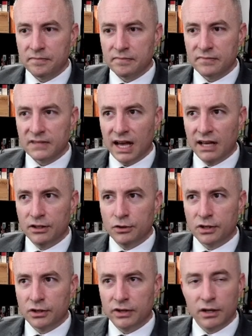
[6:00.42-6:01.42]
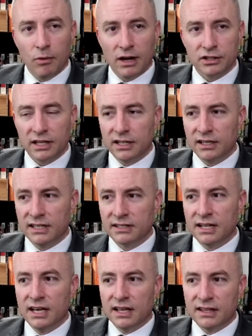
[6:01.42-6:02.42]
Okay, you can create a watch later list.
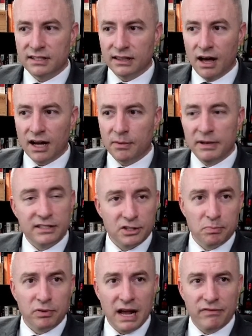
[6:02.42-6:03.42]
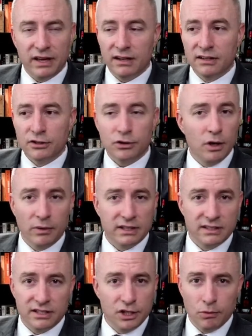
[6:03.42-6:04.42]
This lock means it's private, so no one can
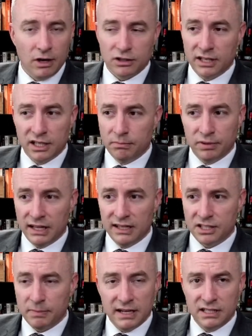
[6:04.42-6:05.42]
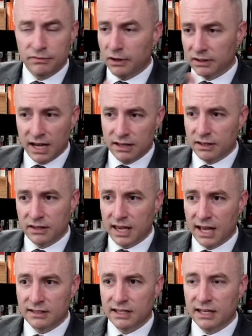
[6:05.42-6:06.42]
see your watch later playlist by default, okay? They
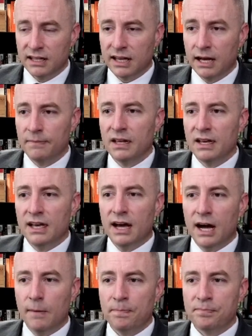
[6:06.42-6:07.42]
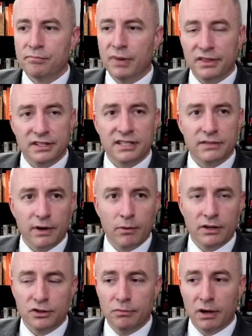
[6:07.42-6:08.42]
can't see any of that. But this is if I
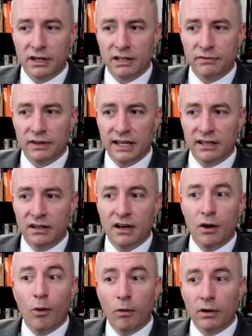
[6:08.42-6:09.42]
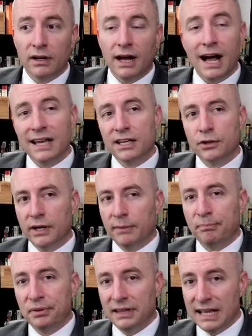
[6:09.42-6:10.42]
want to mark it for later. Or I can create a
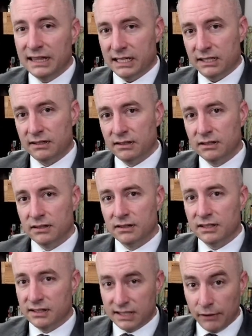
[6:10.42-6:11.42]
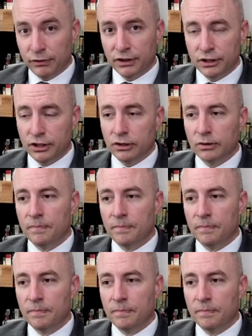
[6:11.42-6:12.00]
playlist. This is different too.